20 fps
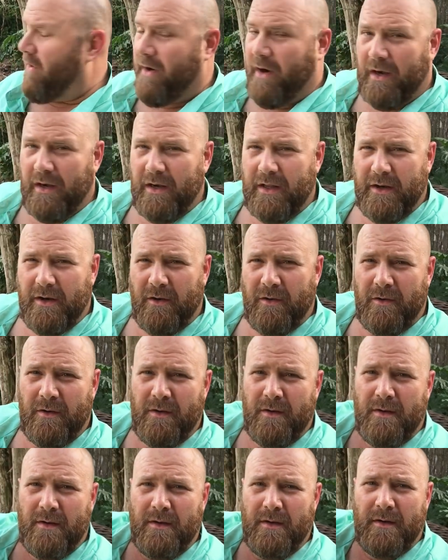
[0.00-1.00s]
on a little
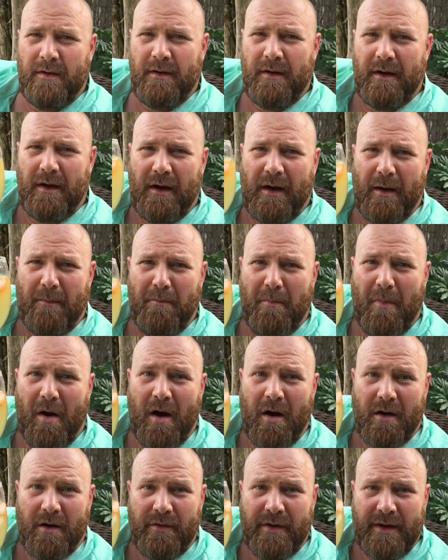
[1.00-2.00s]

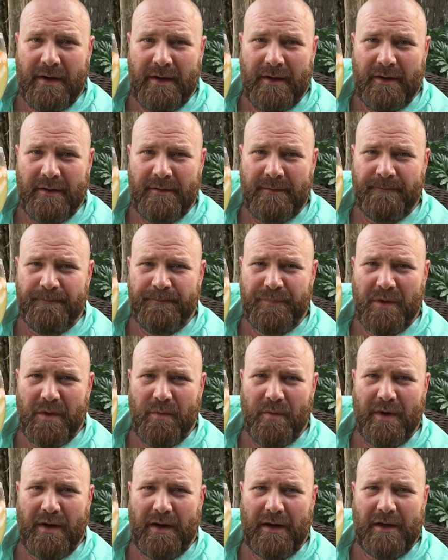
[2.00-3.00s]
margarita
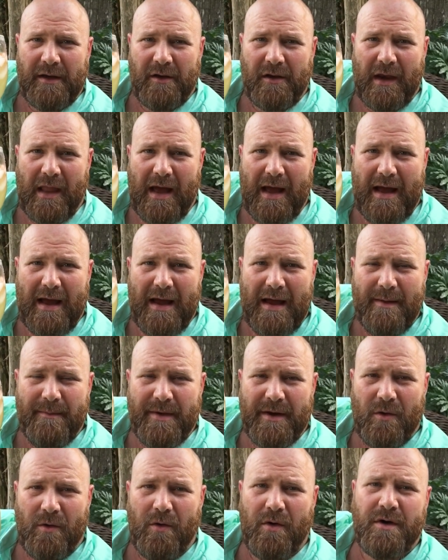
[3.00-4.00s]
with a little lime
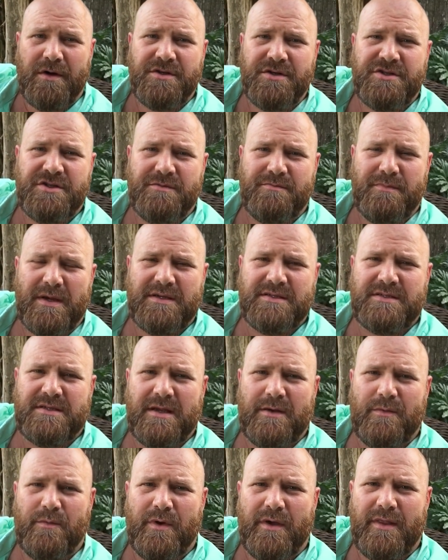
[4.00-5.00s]
and orange mixed
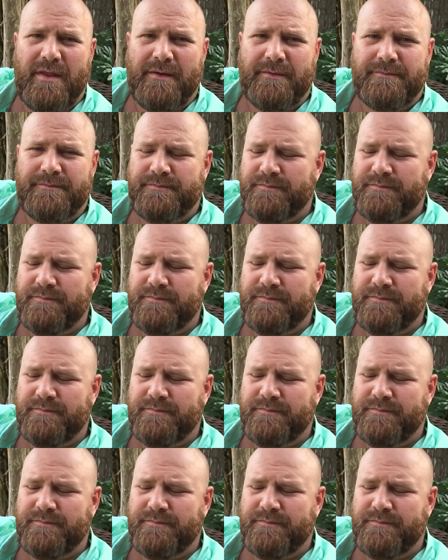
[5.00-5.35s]
in with it.